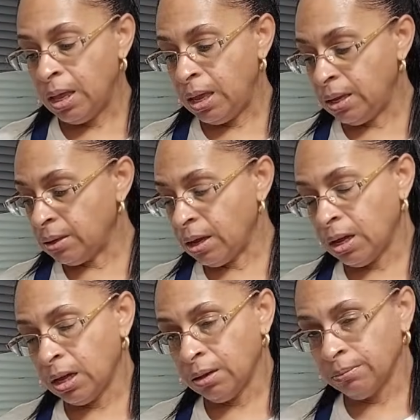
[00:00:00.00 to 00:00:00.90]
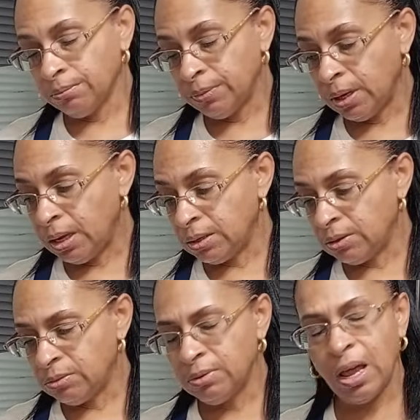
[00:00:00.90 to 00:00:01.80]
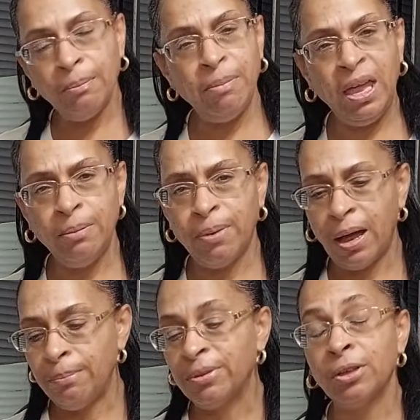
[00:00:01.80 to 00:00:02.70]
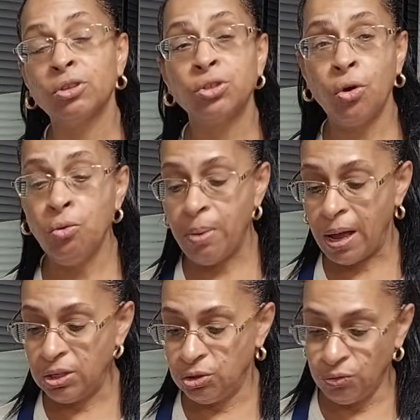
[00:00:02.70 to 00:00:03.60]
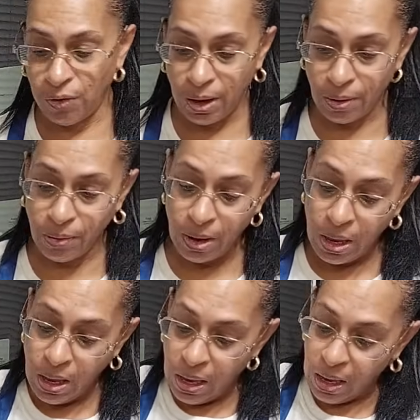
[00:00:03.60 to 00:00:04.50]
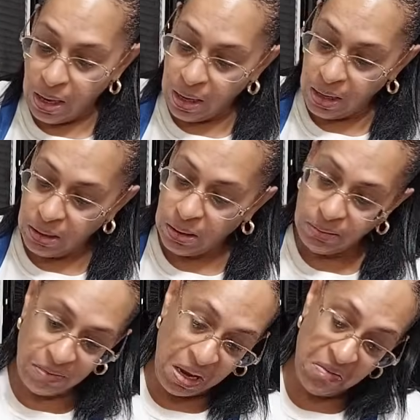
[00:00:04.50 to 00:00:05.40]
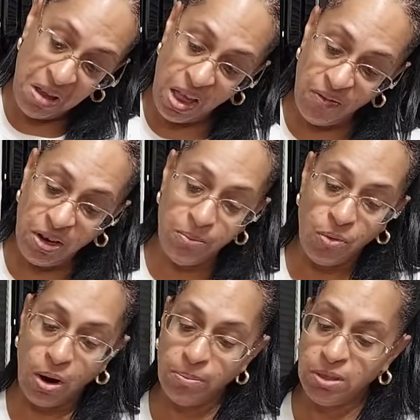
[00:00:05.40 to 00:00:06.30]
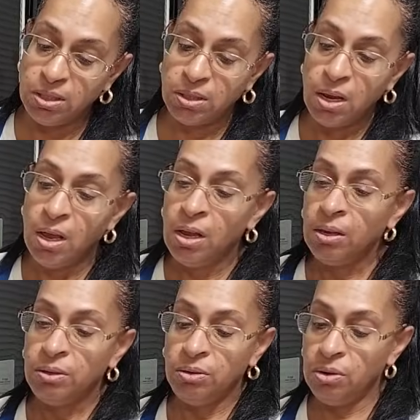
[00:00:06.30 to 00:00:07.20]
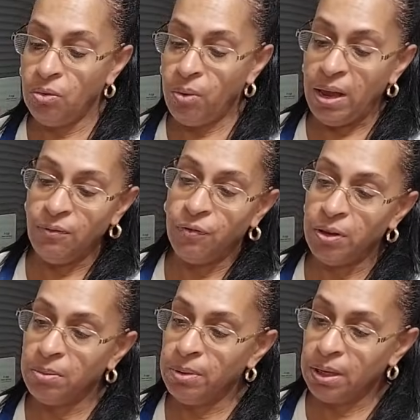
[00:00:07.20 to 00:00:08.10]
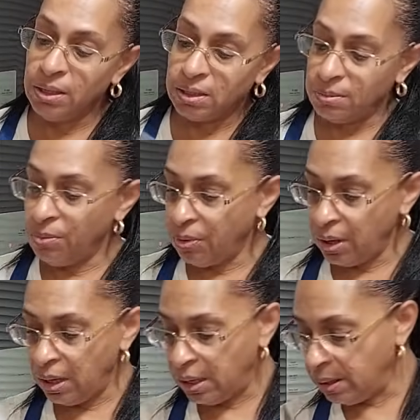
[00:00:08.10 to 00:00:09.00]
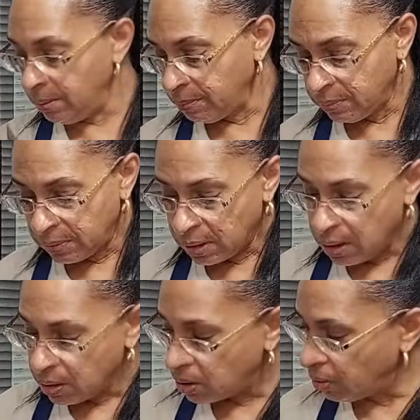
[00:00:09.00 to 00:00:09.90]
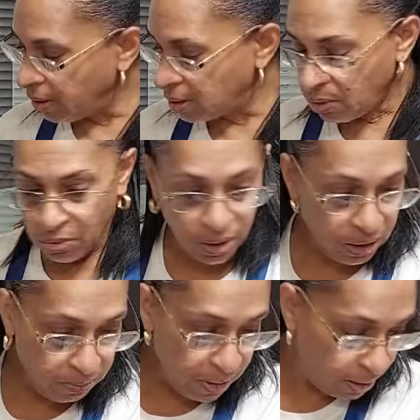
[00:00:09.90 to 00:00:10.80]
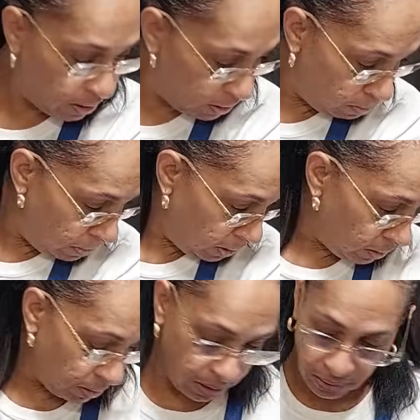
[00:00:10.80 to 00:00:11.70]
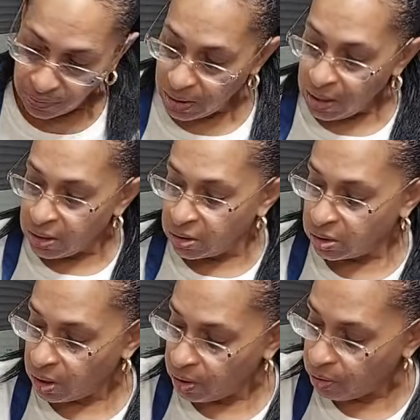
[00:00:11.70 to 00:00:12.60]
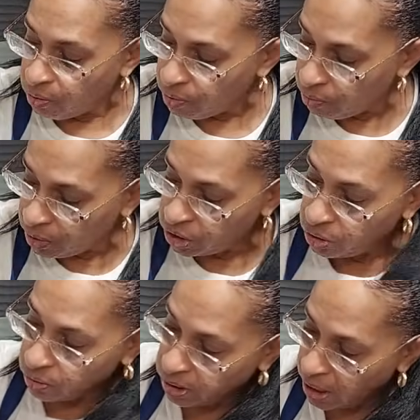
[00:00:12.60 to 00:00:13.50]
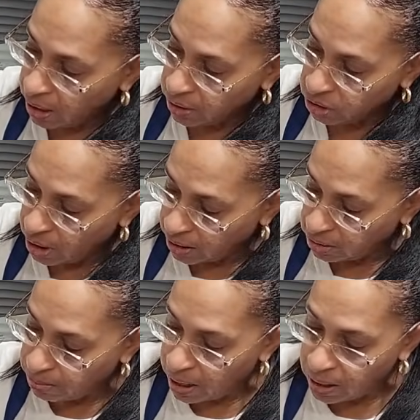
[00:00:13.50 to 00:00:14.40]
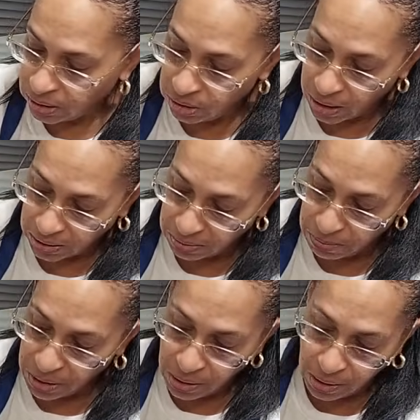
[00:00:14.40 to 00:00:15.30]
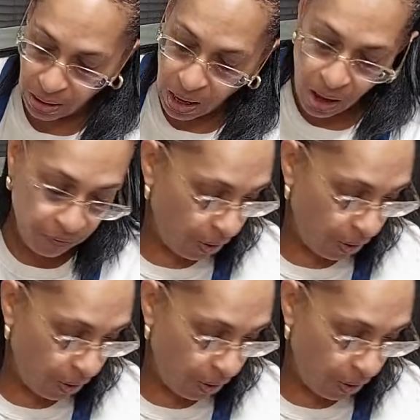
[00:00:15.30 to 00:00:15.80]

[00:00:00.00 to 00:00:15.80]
and not made by, but they're sold by Juvel, and they don't have any more. I'm just, waiting for them to get some more in. So let's go in and make this men's gift. So what you're gonna take is, you got your box, you got your mug. I've